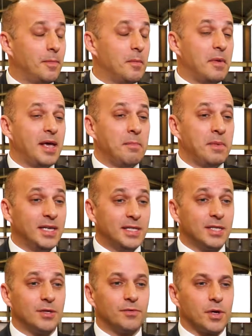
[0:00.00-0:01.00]
The main
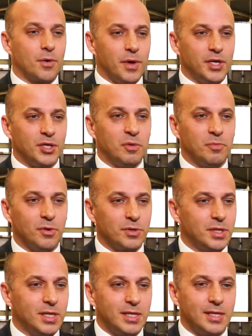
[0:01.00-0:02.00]
business of the Croatian
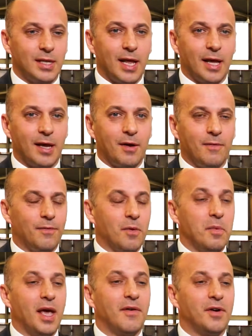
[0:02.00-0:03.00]
Post is like
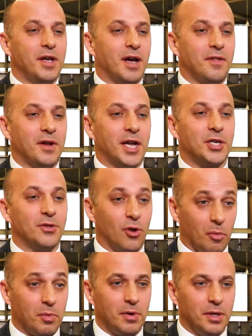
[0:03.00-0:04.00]
every other national
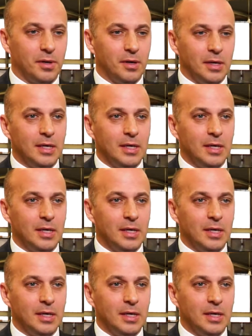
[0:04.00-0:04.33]
operator.